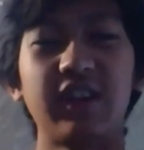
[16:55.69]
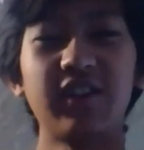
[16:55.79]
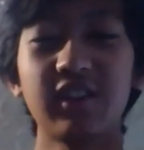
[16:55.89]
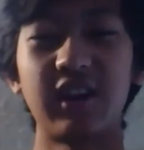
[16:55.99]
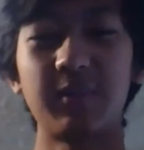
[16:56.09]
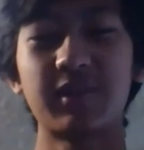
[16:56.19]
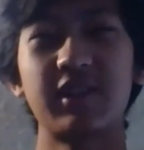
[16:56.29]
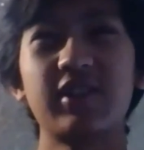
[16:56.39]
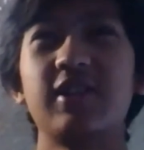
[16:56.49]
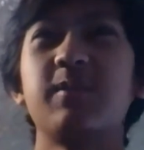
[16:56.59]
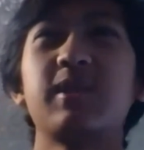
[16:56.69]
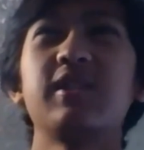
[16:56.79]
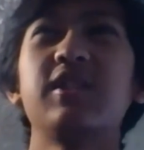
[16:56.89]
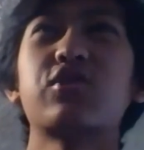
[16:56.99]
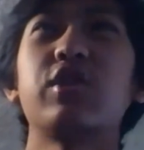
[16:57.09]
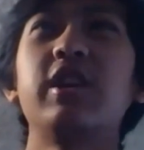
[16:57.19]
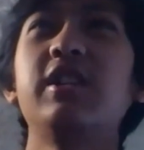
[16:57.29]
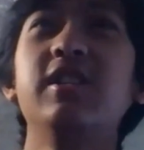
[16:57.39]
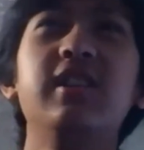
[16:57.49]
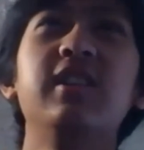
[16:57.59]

I think competition, because in the train